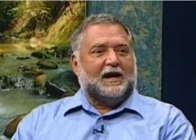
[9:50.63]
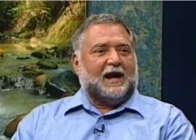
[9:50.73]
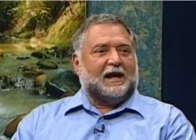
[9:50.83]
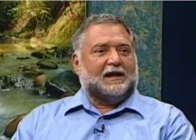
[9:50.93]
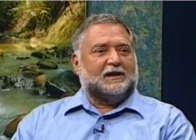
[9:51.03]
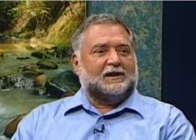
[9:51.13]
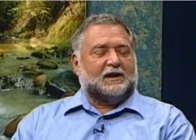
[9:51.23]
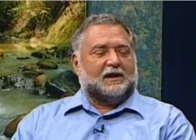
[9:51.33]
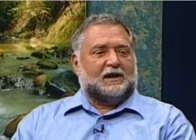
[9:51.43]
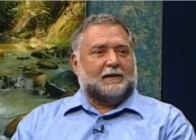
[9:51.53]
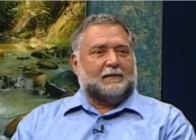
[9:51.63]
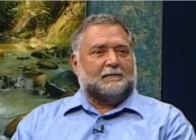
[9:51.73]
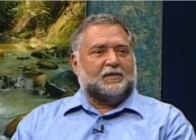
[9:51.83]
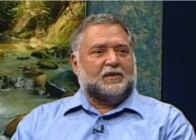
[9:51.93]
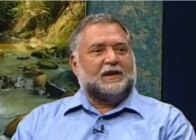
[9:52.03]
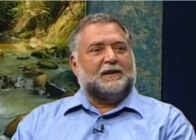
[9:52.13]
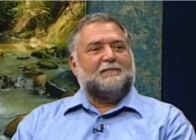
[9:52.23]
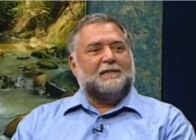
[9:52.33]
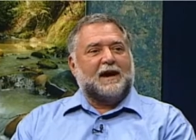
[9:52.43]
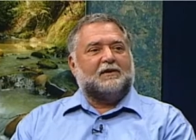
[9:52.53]
and um, the
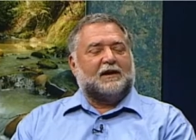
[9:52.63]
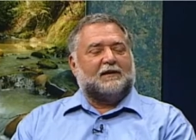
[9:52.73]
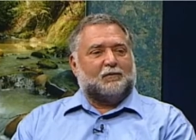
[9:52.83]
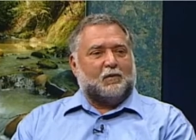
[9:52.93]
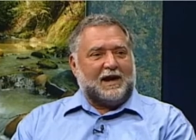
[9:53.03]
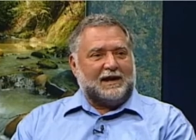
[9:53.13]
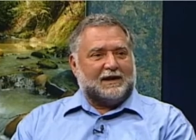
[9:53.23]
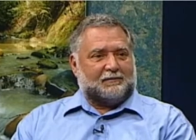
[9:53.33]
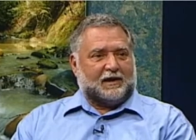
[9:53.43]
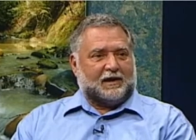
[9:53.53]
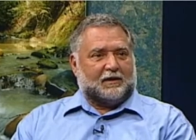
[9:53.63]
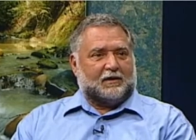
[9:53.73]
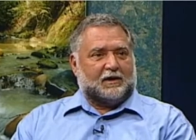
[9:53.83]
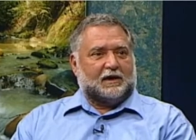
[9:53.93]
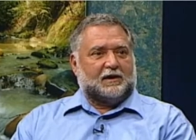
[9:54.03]
amount of weight up there